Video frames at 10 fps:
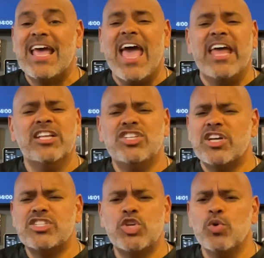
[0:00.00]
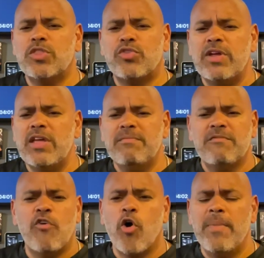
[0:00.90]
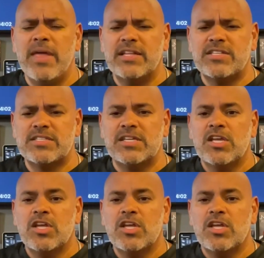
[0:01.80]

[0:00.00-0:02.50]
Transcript: And in just 2 or 3, 4 minutes,